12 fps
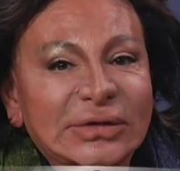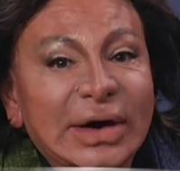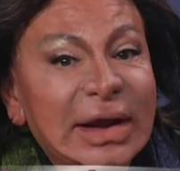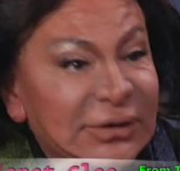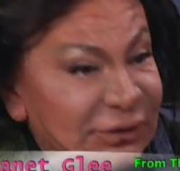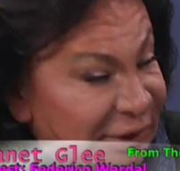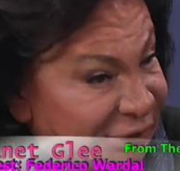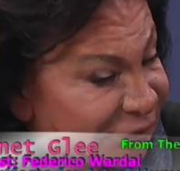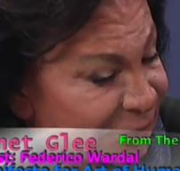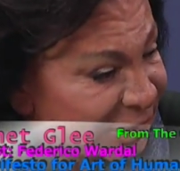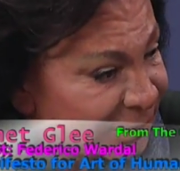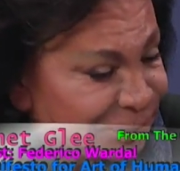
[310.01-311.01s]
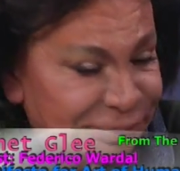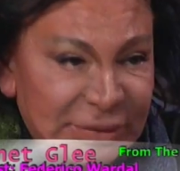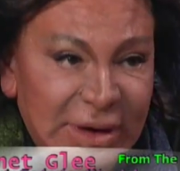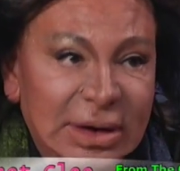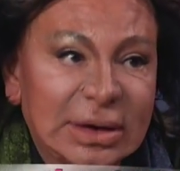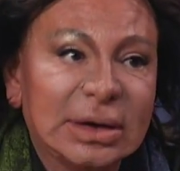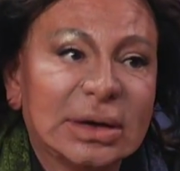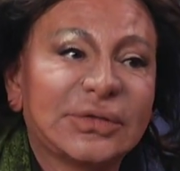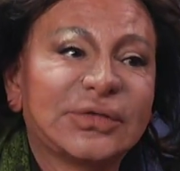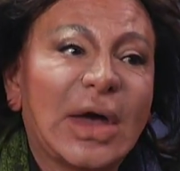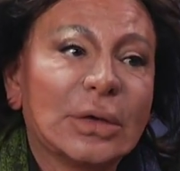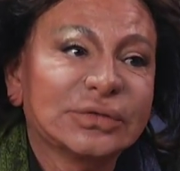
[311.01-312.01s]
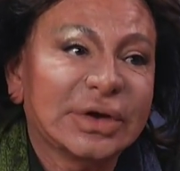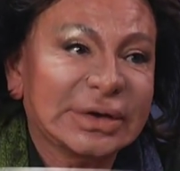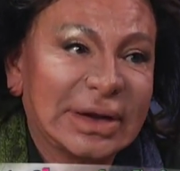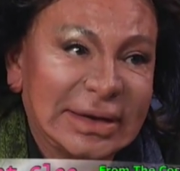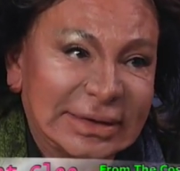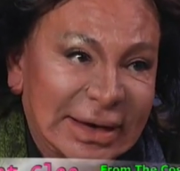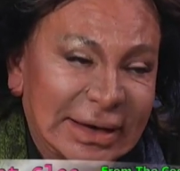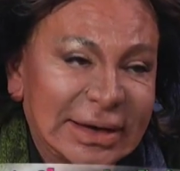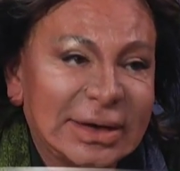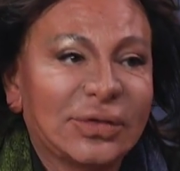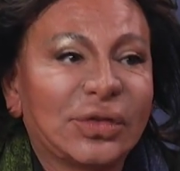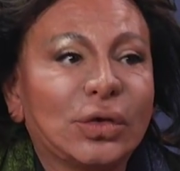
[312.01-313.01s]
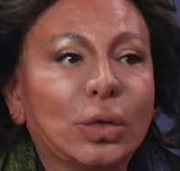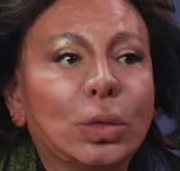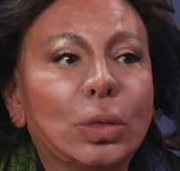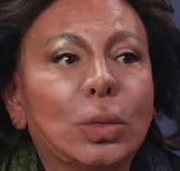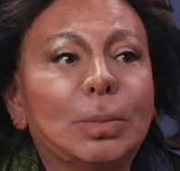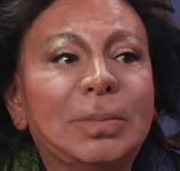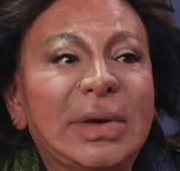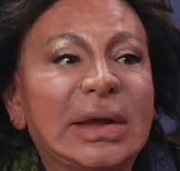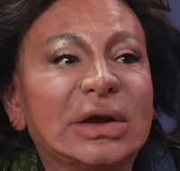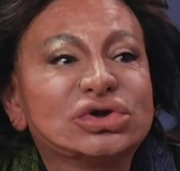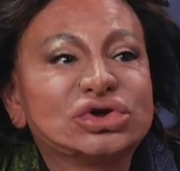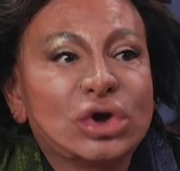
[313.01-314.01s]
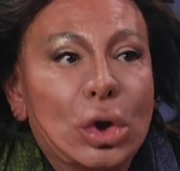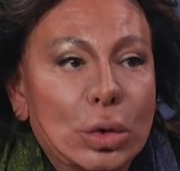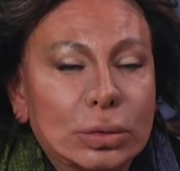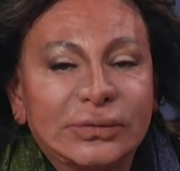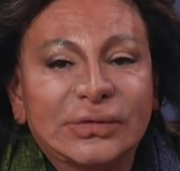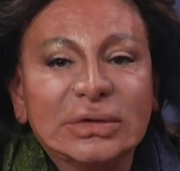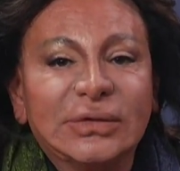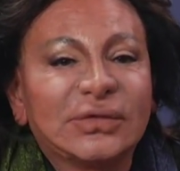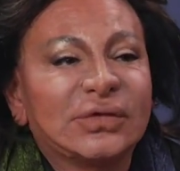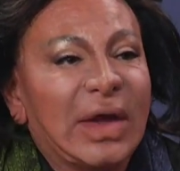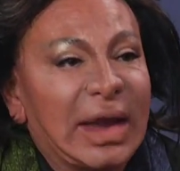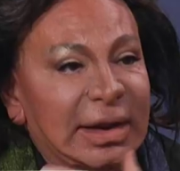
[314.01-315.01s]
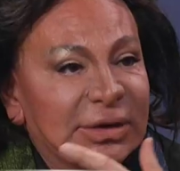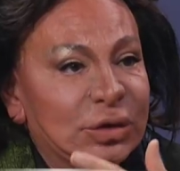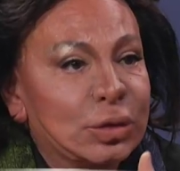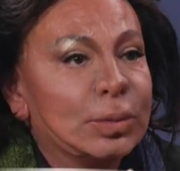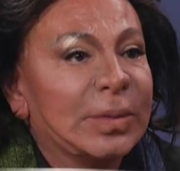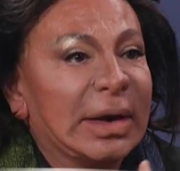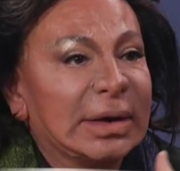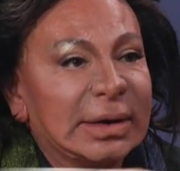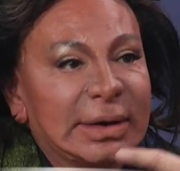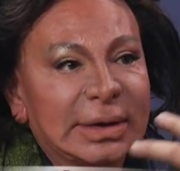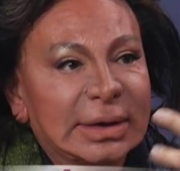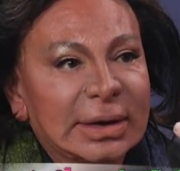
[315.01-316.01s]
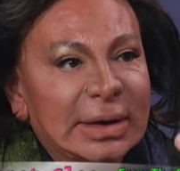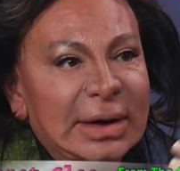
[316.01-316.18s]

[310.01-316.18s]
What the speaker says: racism in southern Italy through big shows in stadium and